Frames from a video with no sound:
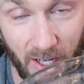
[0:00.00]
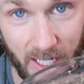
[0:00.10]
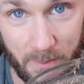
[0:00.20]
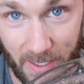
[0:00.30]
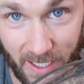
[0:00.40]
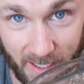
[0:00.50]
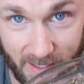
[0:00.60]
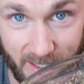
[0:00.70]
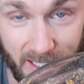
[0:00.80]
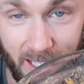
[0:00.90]
on it,
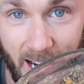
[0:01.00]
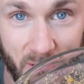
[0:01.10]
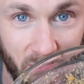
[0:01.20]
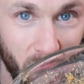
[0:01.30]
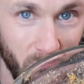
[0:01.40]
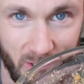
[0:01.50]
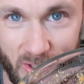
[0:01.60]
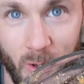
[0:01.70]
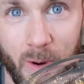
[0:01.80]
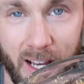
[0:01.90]
because the dehydrator works
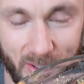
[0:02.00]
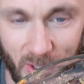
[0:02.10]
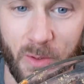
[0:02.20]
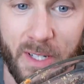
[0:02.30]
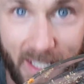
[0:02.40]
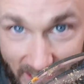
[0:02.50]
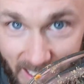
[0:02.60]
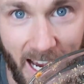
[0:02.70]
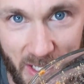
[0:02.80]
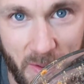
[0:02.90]
so well to
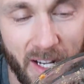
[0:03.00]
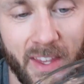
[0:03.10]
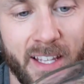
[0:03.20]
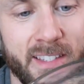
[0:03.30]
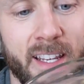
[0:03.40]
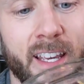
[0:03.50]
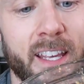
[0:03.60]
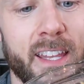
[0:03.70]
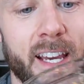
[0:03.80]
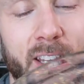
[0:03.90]
dehydrate things
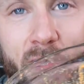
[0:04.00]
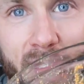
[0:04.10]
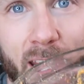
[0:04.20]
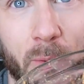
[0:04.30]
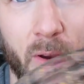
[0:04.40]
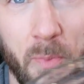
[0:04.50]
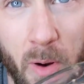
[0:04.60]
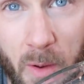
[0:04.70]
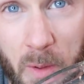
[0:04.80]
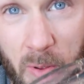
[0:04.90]
that you can get away with
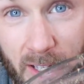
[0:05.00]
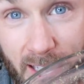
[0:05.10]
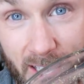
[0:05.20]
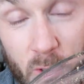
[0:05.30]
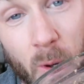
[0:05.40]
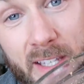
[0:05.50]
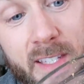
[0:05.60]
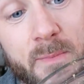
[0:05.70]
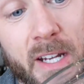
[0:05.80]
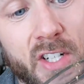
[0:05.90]
probably putting like twice
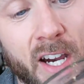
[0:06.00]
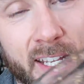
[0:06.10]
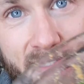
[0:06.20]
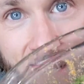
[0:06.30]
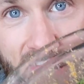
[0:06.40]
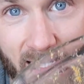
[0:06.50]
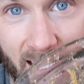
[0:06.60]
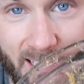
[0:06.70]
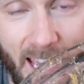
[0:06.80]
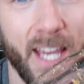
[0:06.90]
as much on as this.
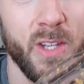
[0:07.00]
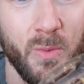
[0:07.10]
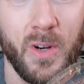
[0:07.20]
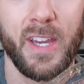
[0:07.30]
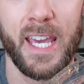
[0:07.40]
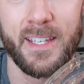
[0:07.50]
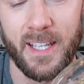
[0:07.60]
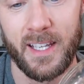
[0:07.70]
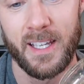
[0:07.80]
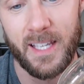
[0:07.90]
And yeah, you will get
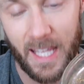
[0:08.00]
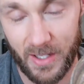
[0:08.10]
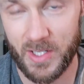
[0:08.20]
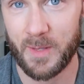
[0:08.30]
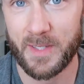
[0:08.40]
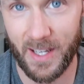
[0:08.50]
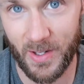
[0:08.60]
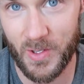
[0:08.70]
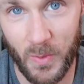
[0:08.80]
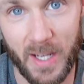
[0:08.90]
kale chips that
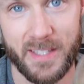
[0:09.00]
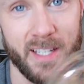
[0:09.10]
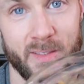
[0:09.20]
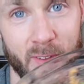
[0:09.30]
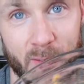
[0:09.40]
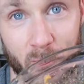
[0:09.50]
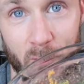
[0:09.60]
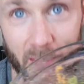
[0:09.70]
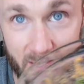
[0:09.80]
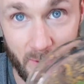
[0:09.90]
are twice as
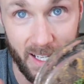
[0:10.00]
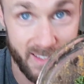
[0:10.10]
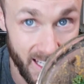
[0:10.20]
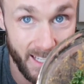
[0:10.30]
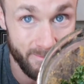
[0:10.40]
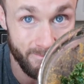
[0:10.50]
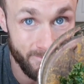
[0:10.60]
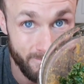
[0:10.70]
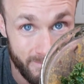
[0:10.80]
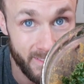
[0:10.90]
flavorful. That's why I say
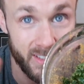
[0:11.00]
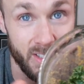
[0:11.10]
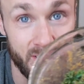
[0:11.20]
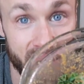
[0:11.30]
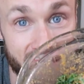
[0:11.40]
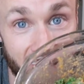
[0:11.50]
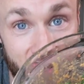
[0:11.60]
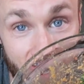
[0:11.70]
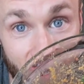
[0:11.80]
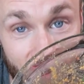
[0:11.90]
use the
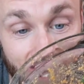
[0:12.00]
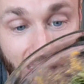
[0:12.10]
dehydrator if you